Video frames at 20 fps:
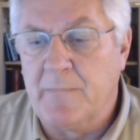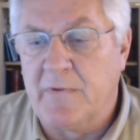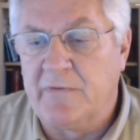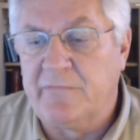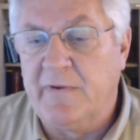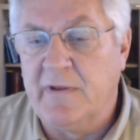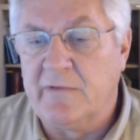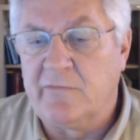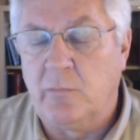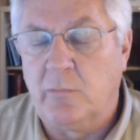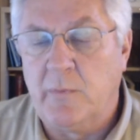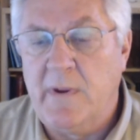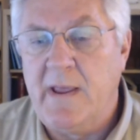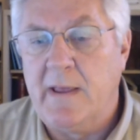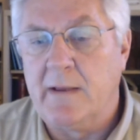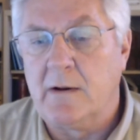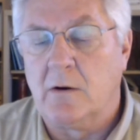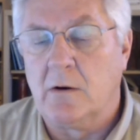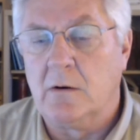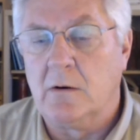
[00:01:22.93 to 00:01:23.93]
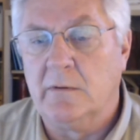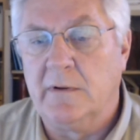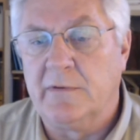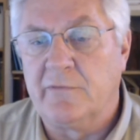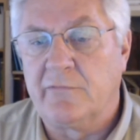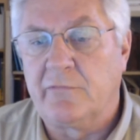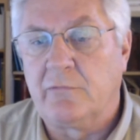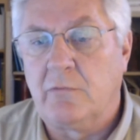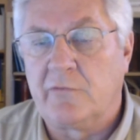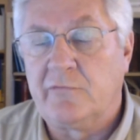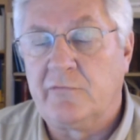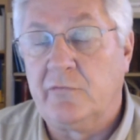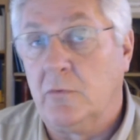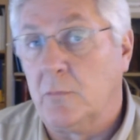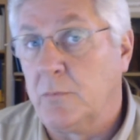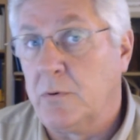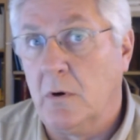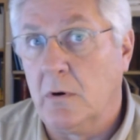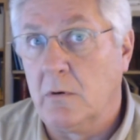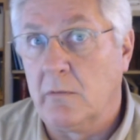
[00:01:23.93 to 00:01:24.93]
Since we had our instructional
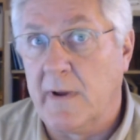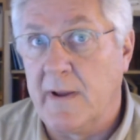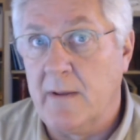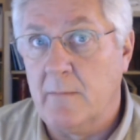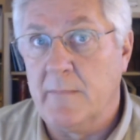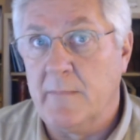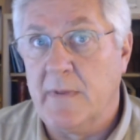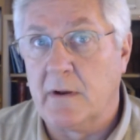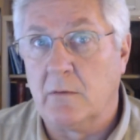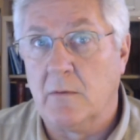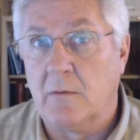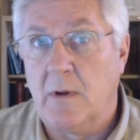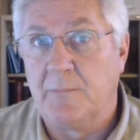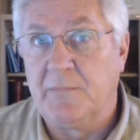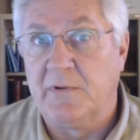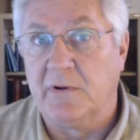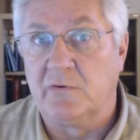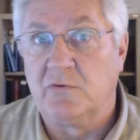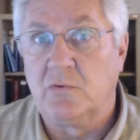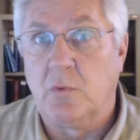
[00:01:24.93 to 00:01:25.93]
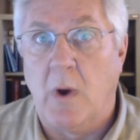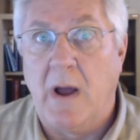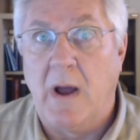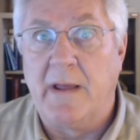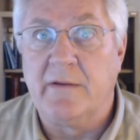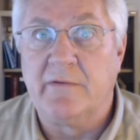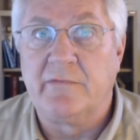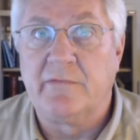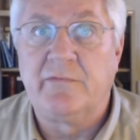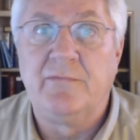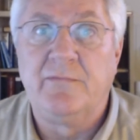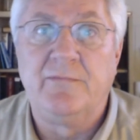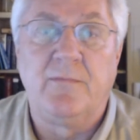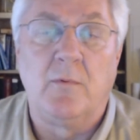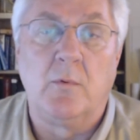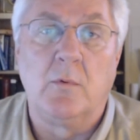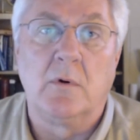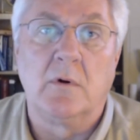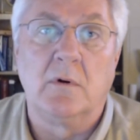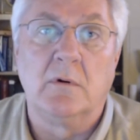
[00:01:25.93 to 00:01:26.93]
program interrupted twice
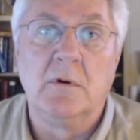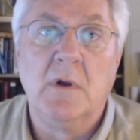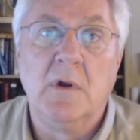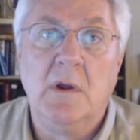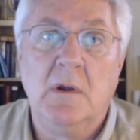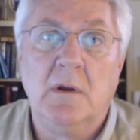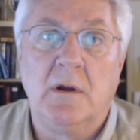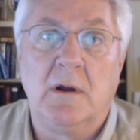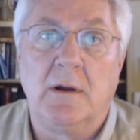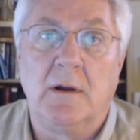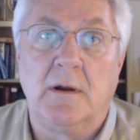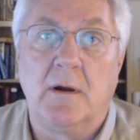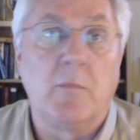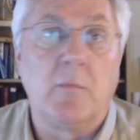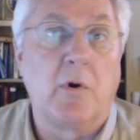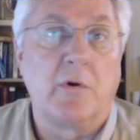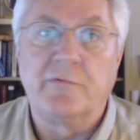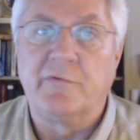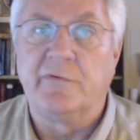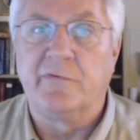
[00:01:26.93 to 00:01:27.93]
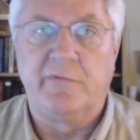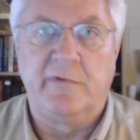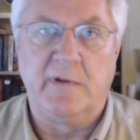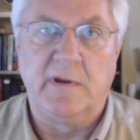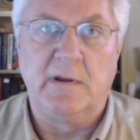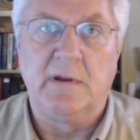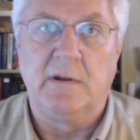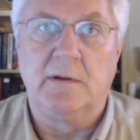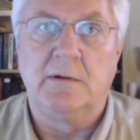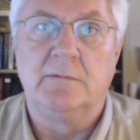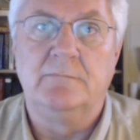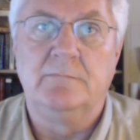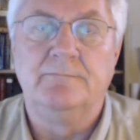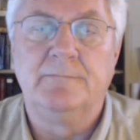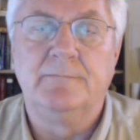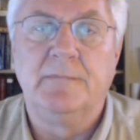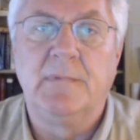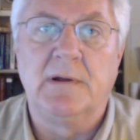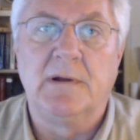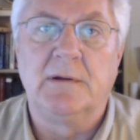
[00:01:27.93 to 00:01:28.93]
for emergency
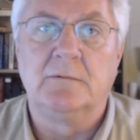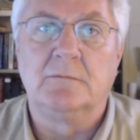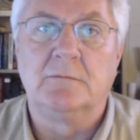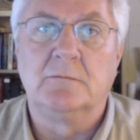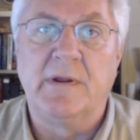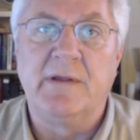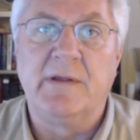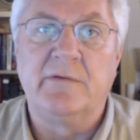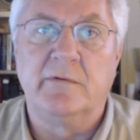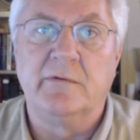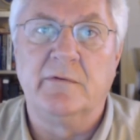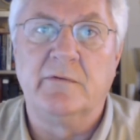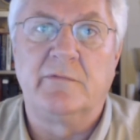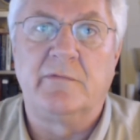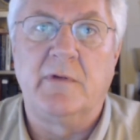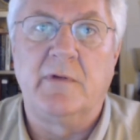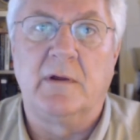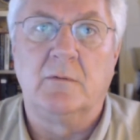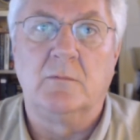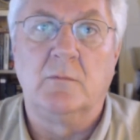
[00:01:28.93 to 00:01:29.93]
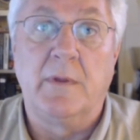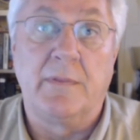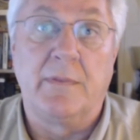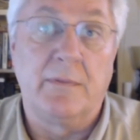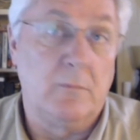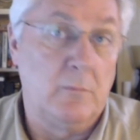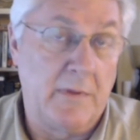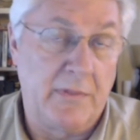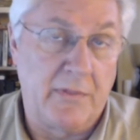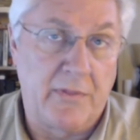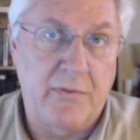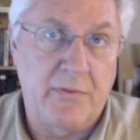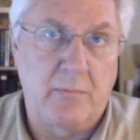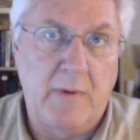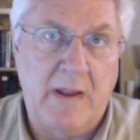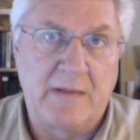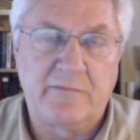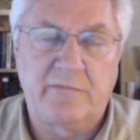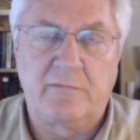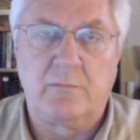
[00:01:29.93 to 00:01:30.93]
reasons when
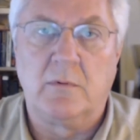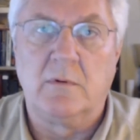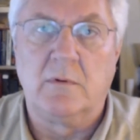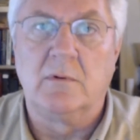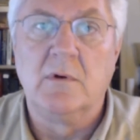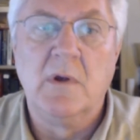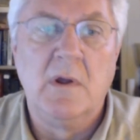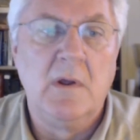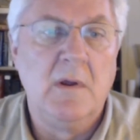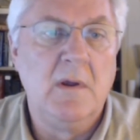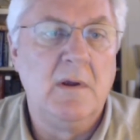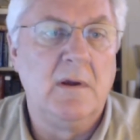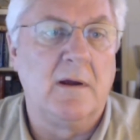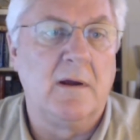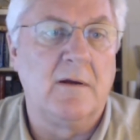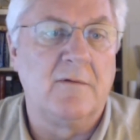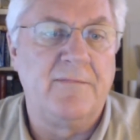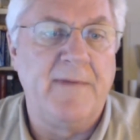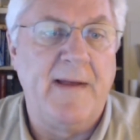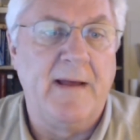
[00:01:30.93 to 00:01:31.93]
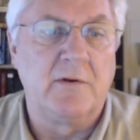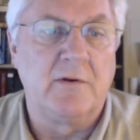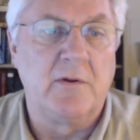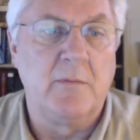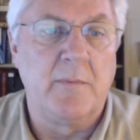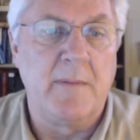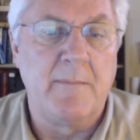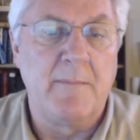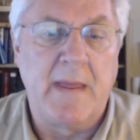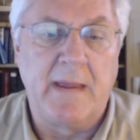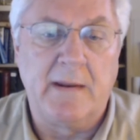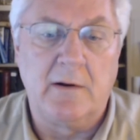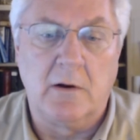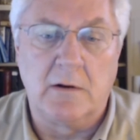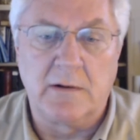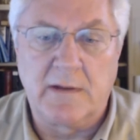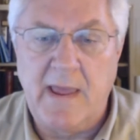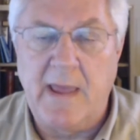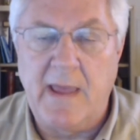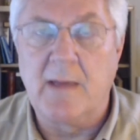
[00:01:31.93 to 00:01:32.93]
threats were found to be made
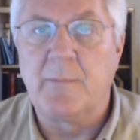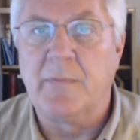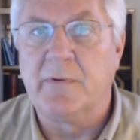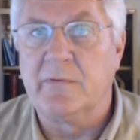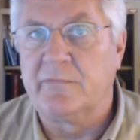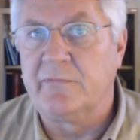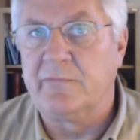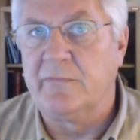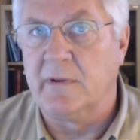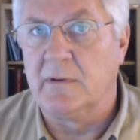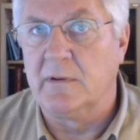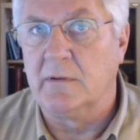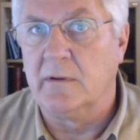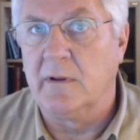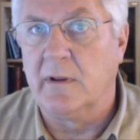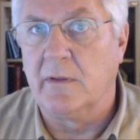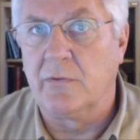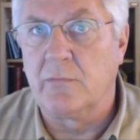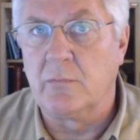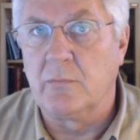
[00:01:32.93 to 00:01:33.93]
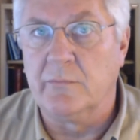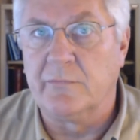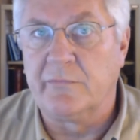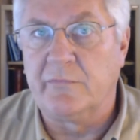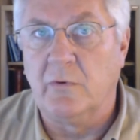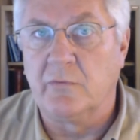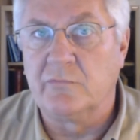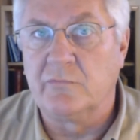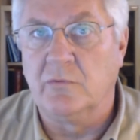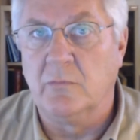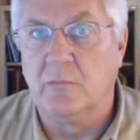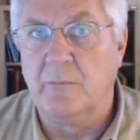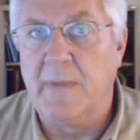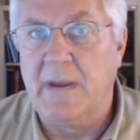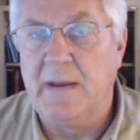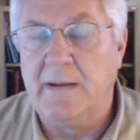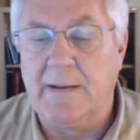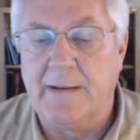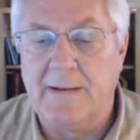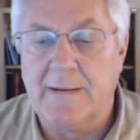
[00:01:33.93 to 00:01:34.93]
on campus and through social
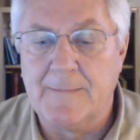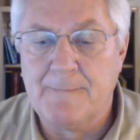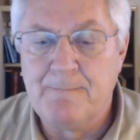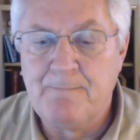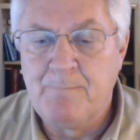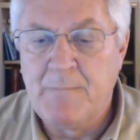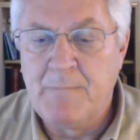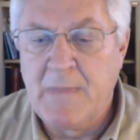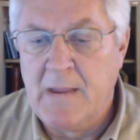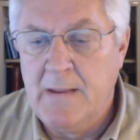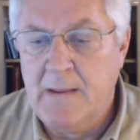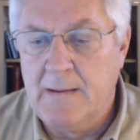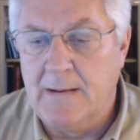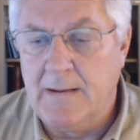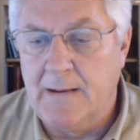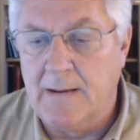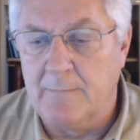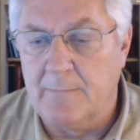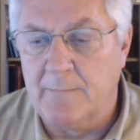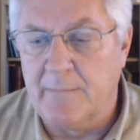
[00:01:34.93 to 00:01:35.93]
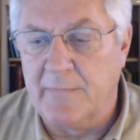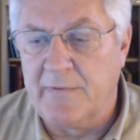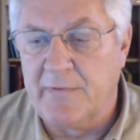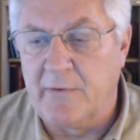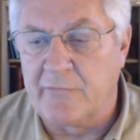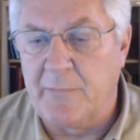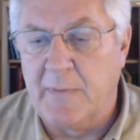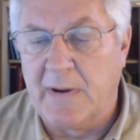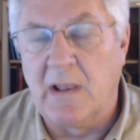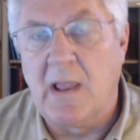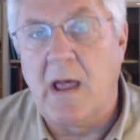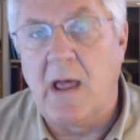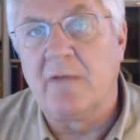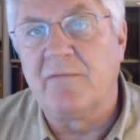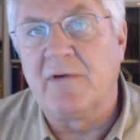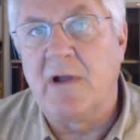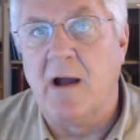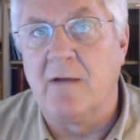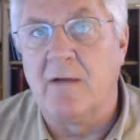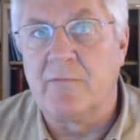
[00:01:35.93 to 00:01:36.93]
media, there's been a lot
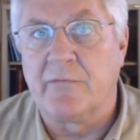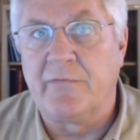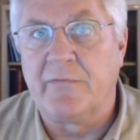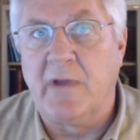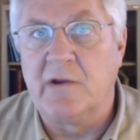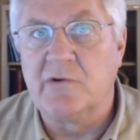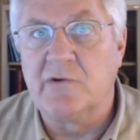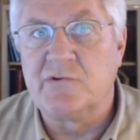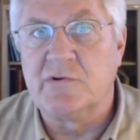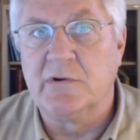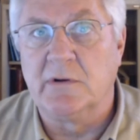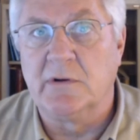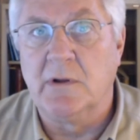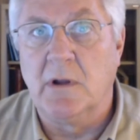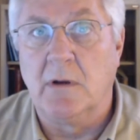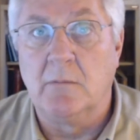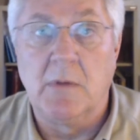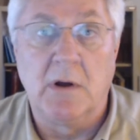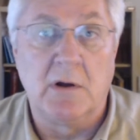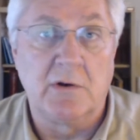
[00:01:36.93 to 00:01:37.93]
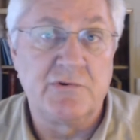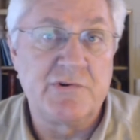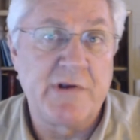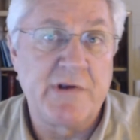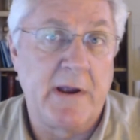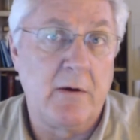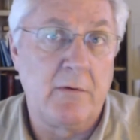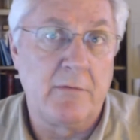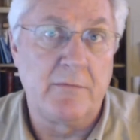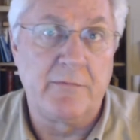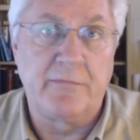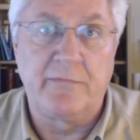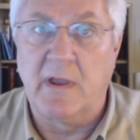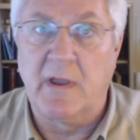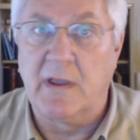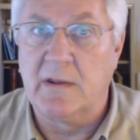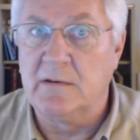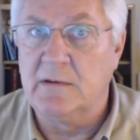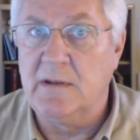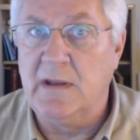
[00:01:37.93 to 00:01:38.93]
of conversation among chairs
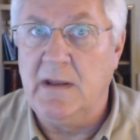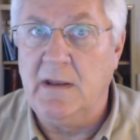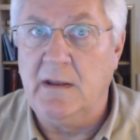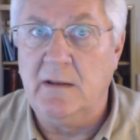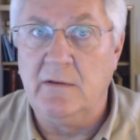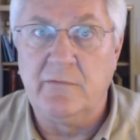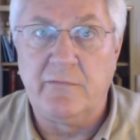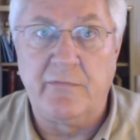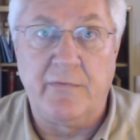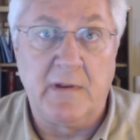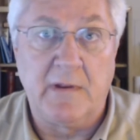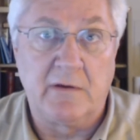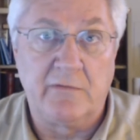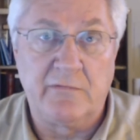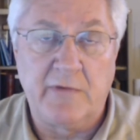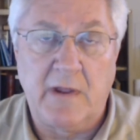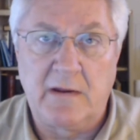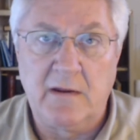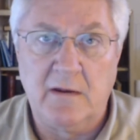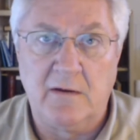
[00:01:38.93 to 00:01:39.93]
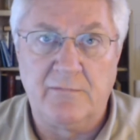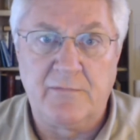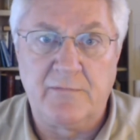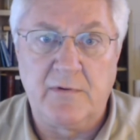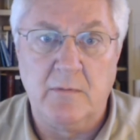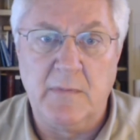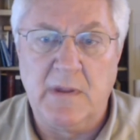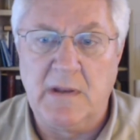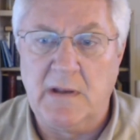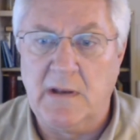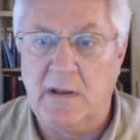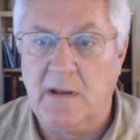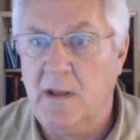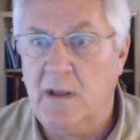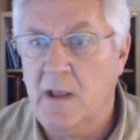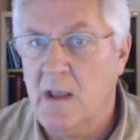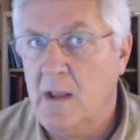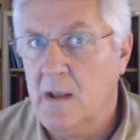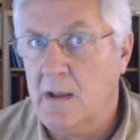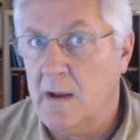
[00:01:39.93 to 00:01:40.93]
and deans, the executive committee,
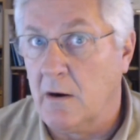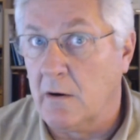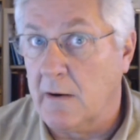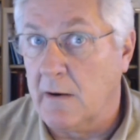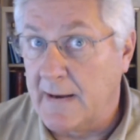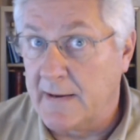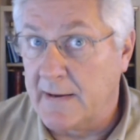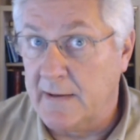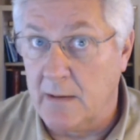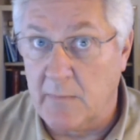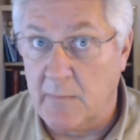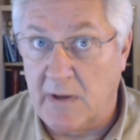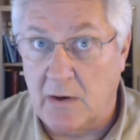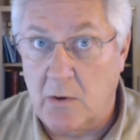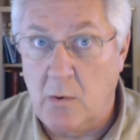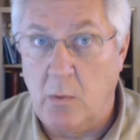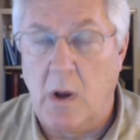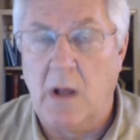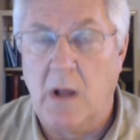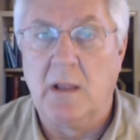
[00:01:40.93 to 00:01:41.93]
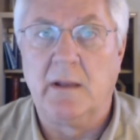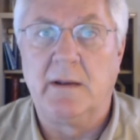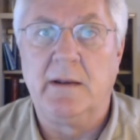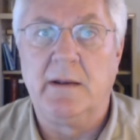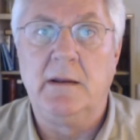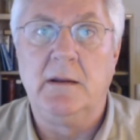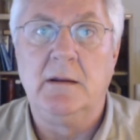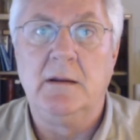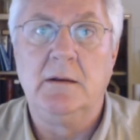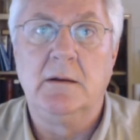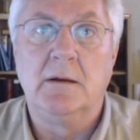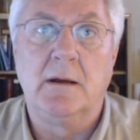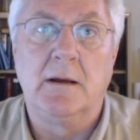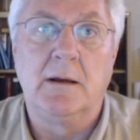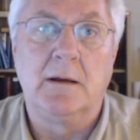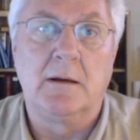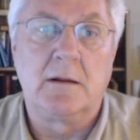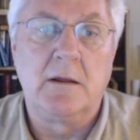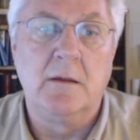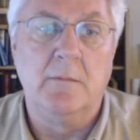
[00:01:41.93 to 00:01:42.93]
our academic quality
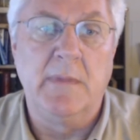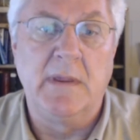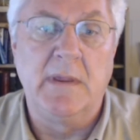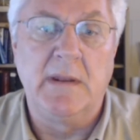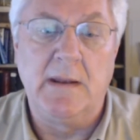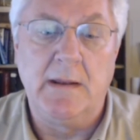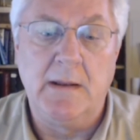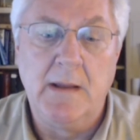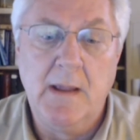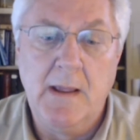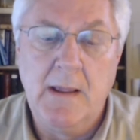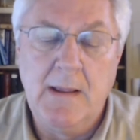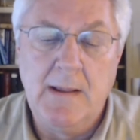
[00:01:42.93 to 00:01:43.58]
committee.